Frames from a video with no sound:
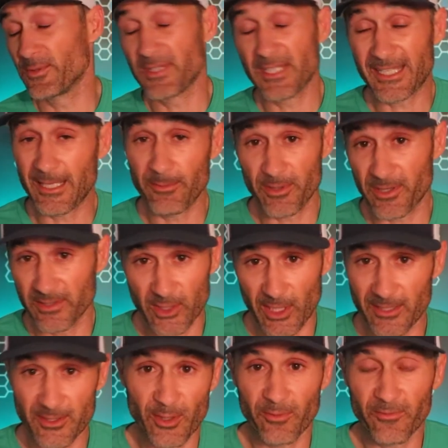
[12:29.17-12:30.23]
It came with the
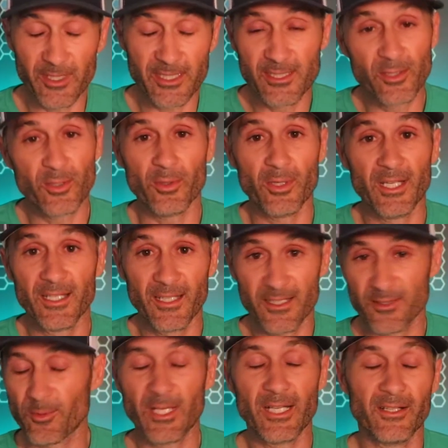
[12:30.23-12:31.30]
ShotScope V2
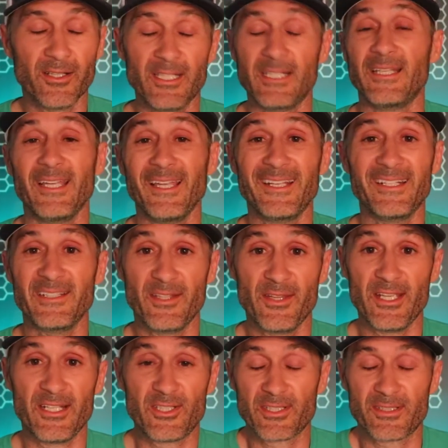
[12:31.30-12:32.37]
as well. And
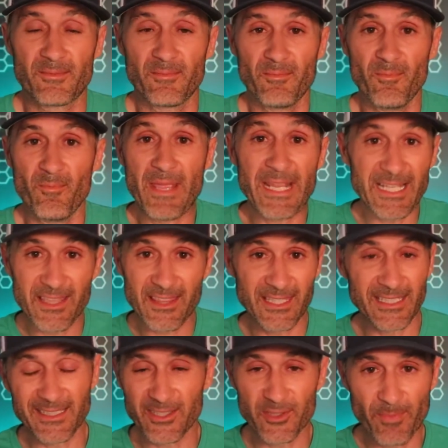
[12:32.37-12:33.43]
they just make
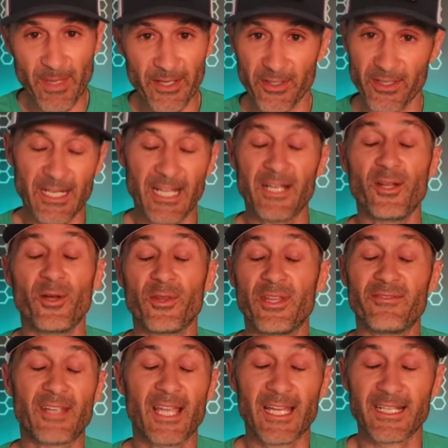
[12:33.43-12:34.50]
things better. And I know
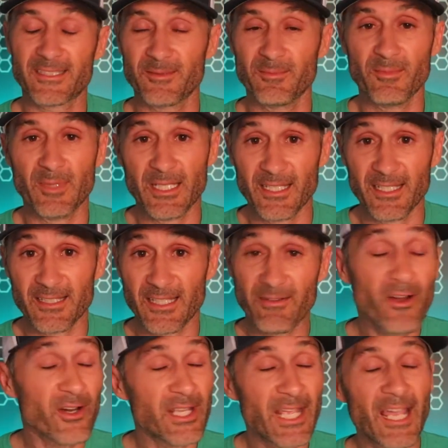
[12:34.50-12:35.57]
they
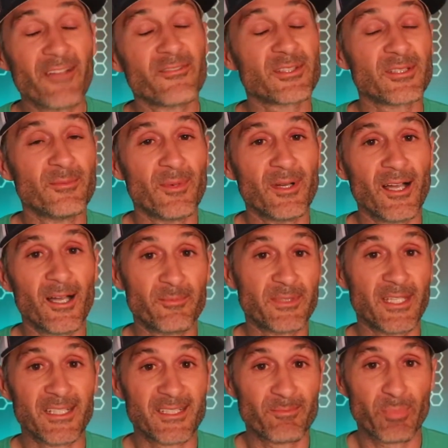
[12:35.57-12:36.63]
already have some
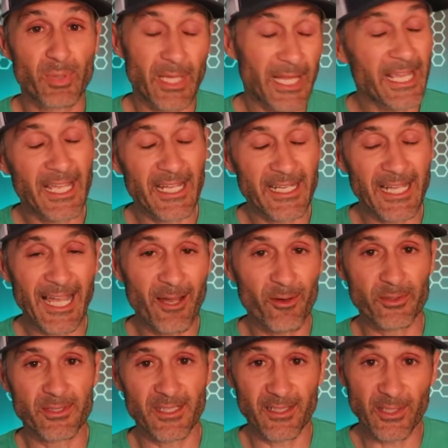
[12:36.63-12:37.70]
updates planned
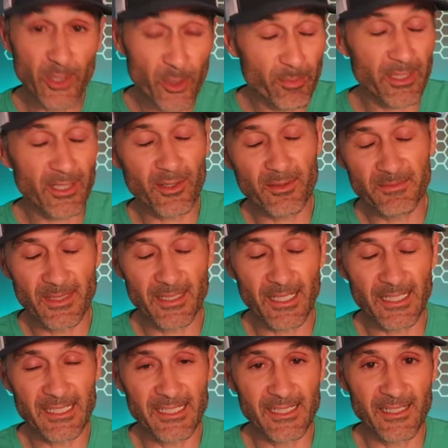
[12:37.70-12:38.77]
out a little bit
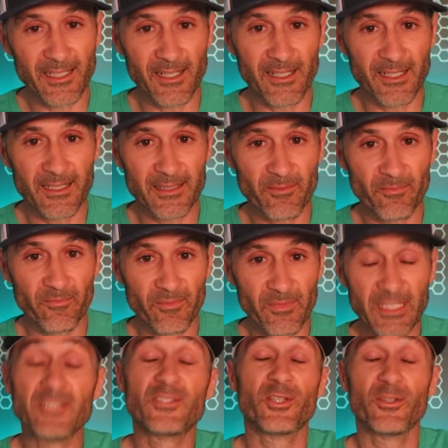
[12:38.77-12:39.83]

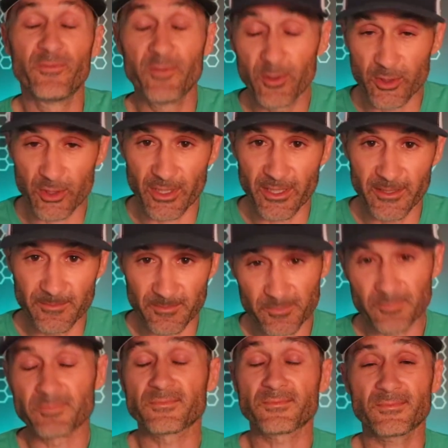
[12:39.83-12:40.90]
into the future,
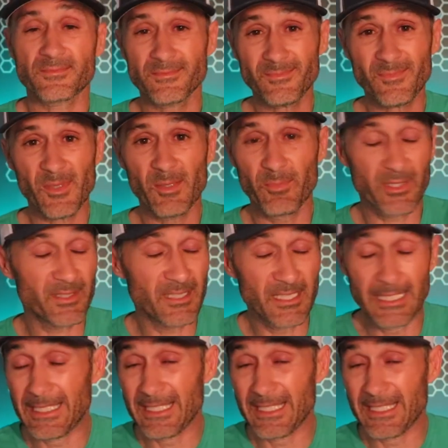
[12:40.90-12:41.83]
but